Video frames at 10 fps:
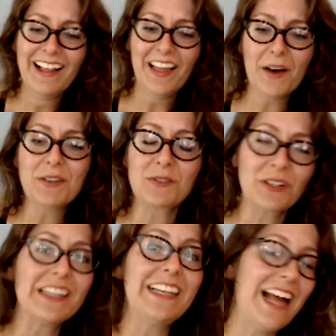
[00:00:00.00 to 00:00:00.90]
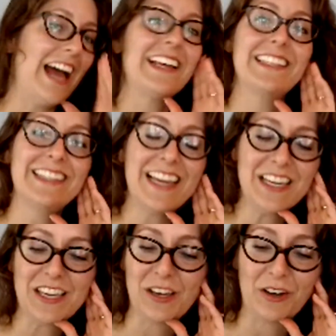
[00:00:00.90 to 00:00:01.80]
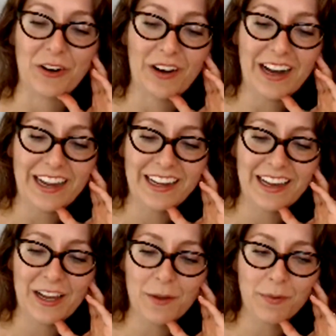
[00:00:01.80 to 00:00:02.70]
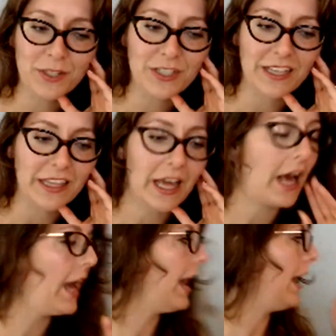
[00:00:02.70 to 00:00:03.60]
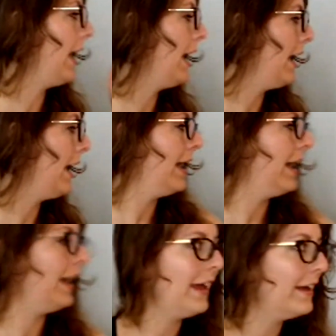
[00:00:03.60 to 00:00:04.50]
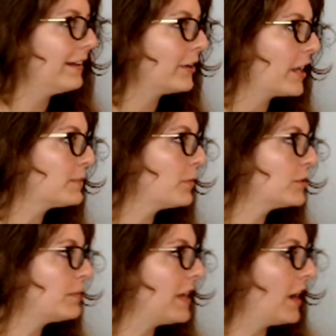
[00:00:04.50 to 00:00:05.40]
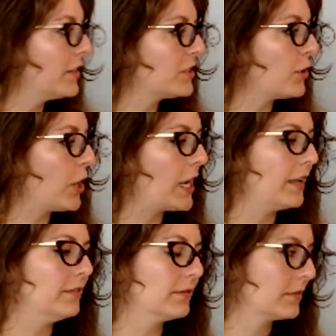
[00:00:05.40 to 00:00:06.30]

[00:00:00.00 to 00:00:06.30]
was really nice. Thank you. I appreciate that. You're not supposed to be on the screen.